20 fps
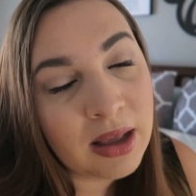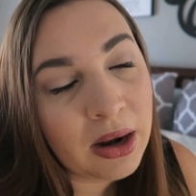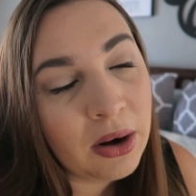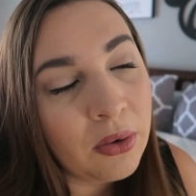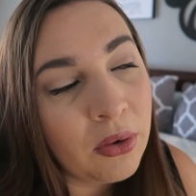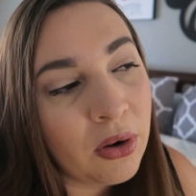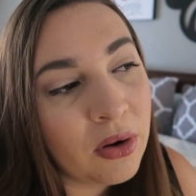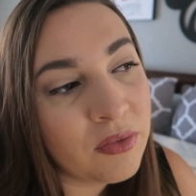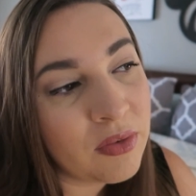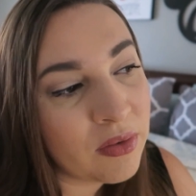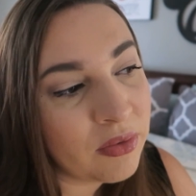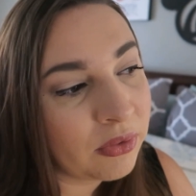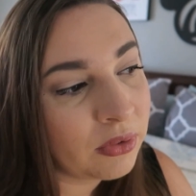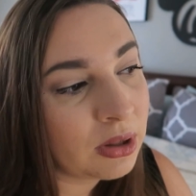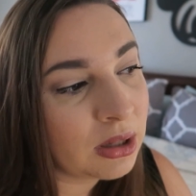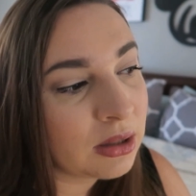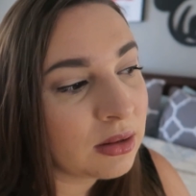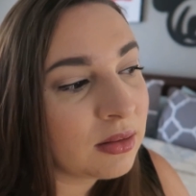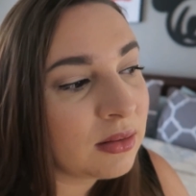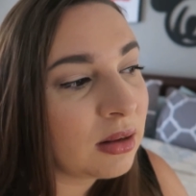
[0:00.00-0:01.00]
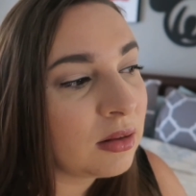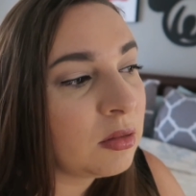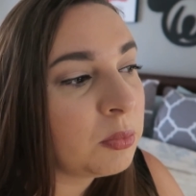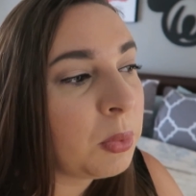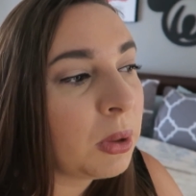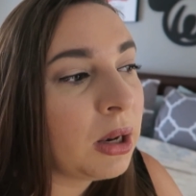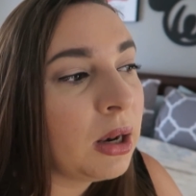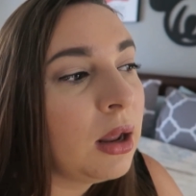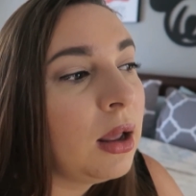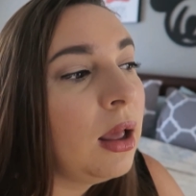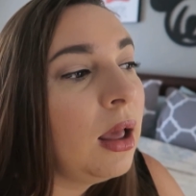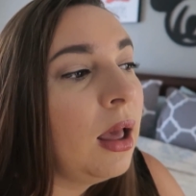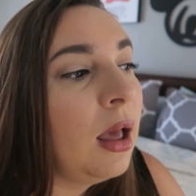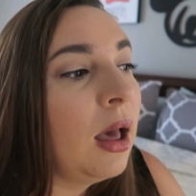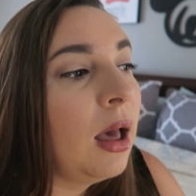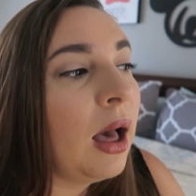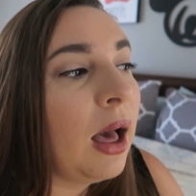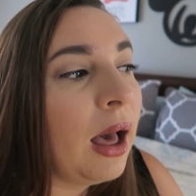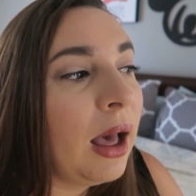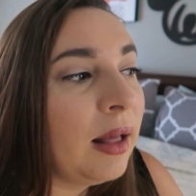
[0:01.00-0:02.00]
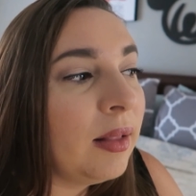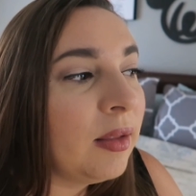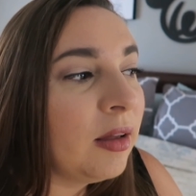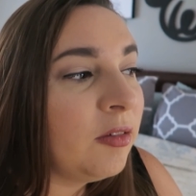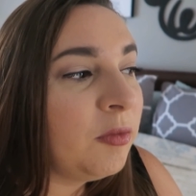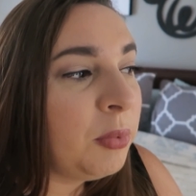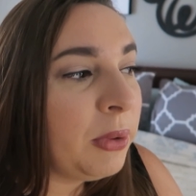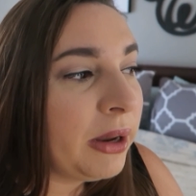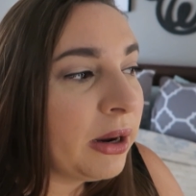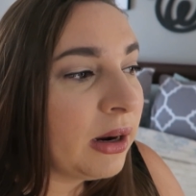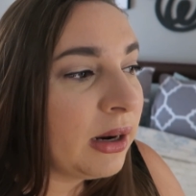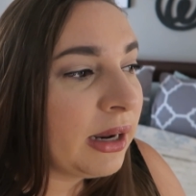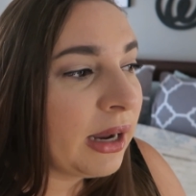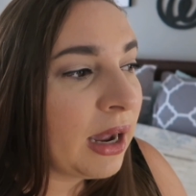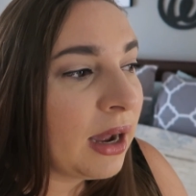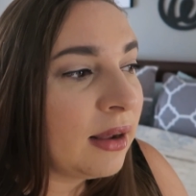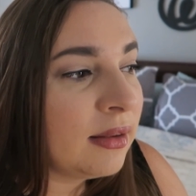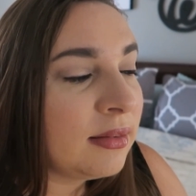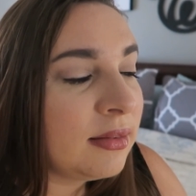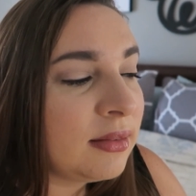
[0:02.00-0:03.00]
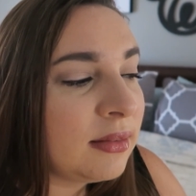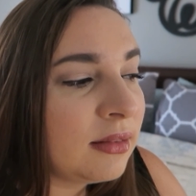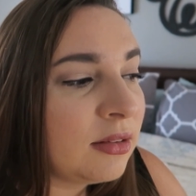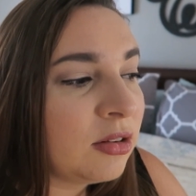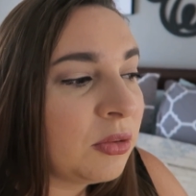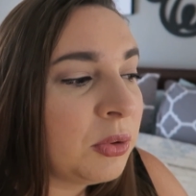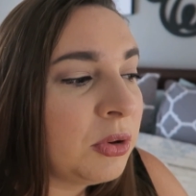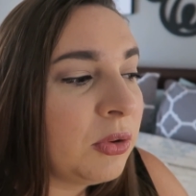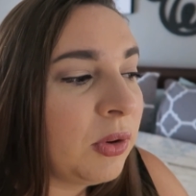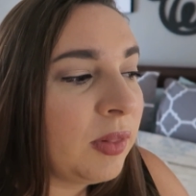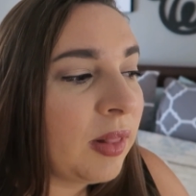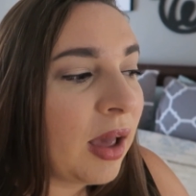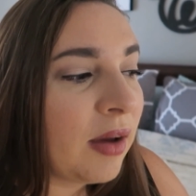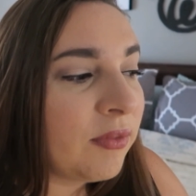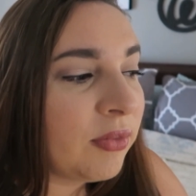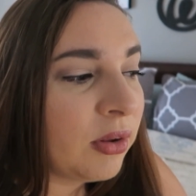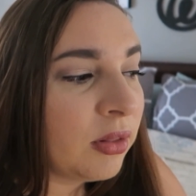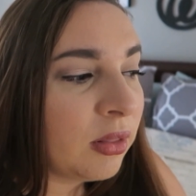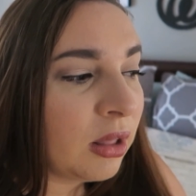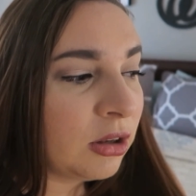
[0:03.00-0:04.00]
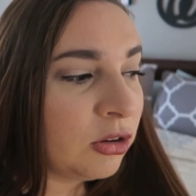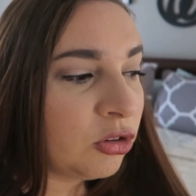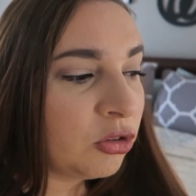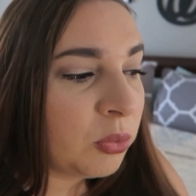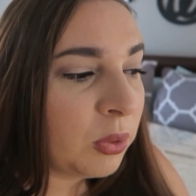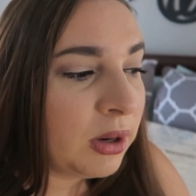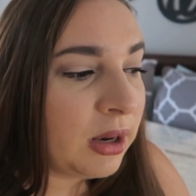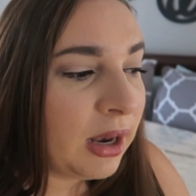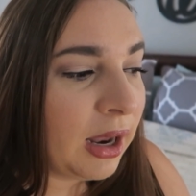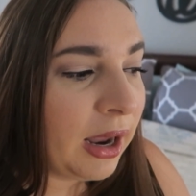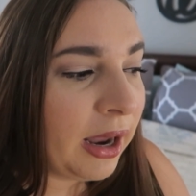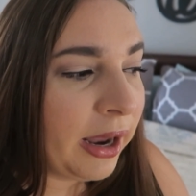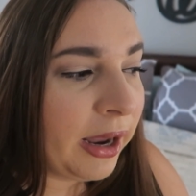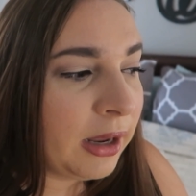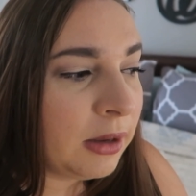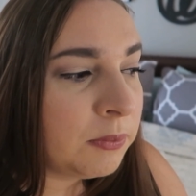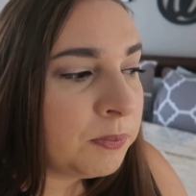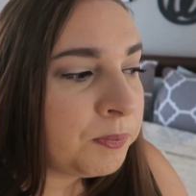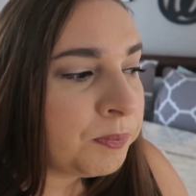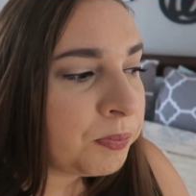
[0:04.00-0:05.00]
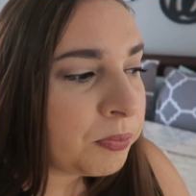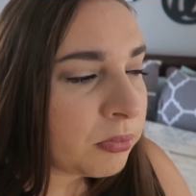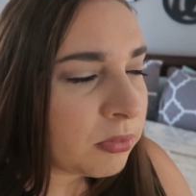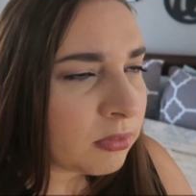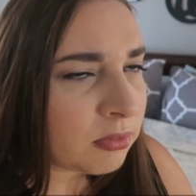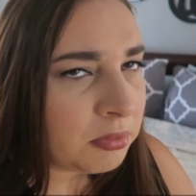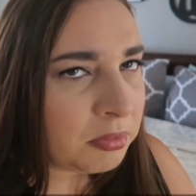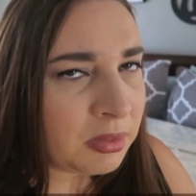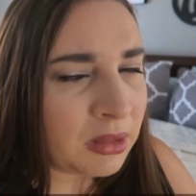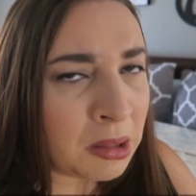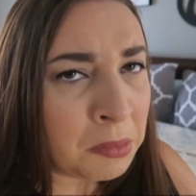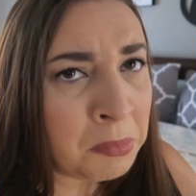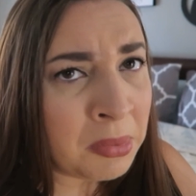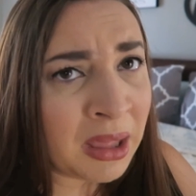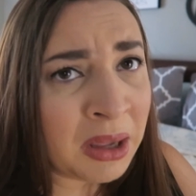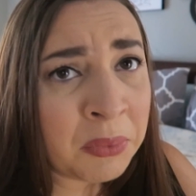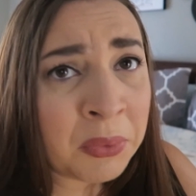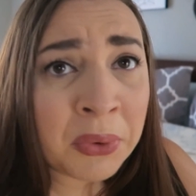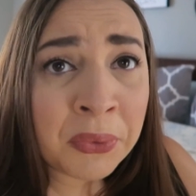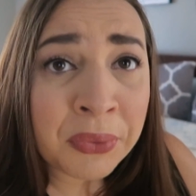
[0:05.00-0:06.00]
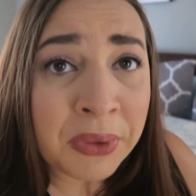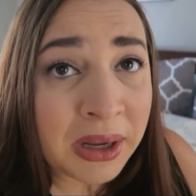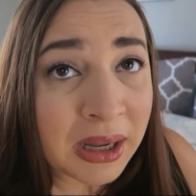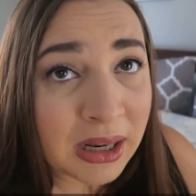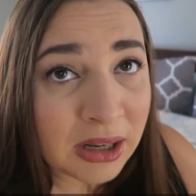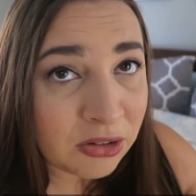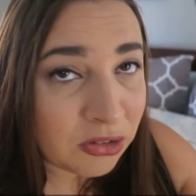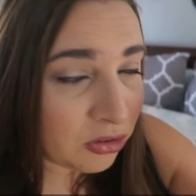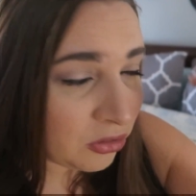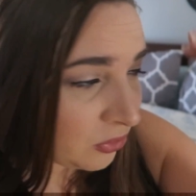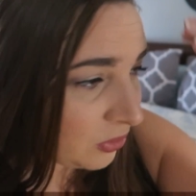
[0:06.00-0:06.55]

I don't know if everyone else does, but I love Be Our Guest. So we're doing that for lunch one day. But like we're only getting